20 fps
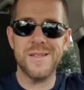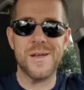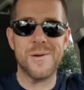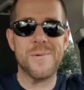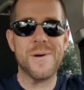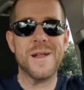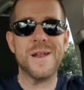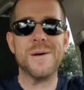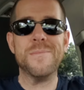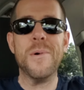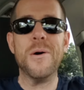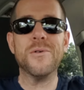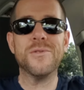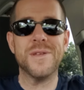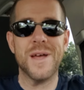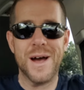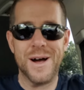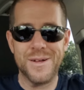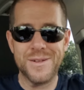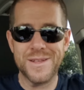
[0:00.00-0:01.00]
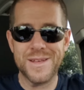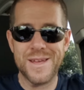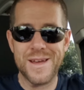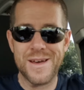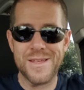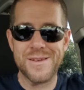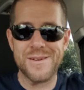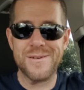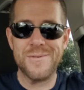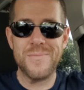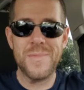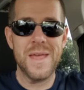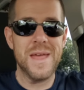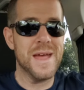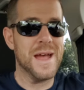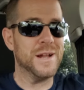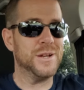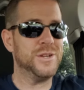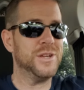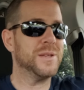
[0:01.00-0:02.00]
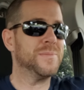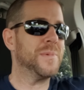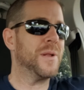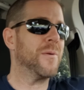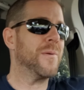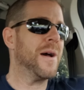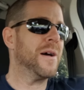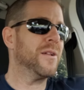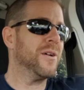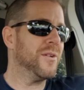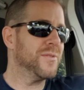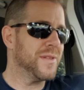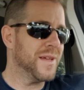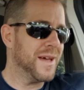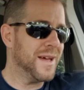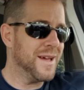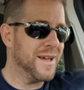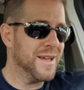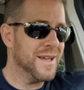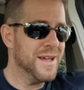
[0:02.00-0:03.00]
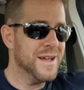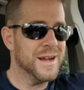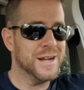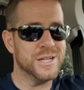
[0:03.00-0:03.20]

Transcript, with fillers: They were at a motel together, and she has been around all day,